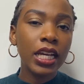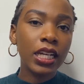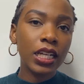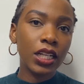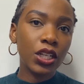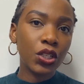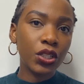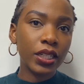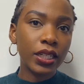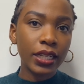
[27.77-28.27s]

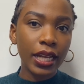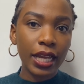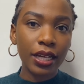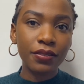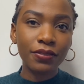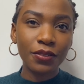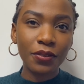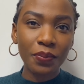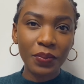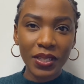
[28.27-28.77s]
looked like
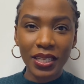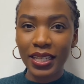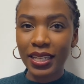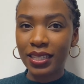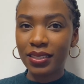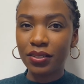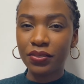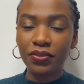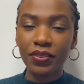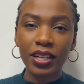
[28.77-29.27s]
for me
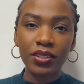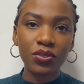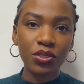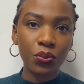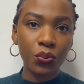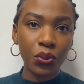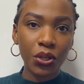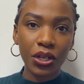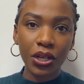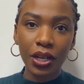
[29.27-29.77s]
as a factory
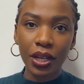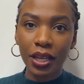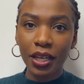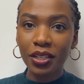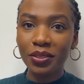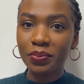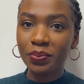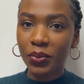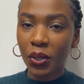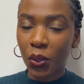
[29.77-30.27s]
worker
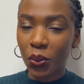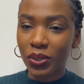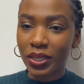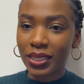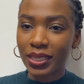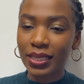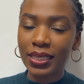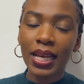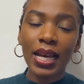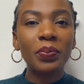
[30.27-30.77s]
in Poland.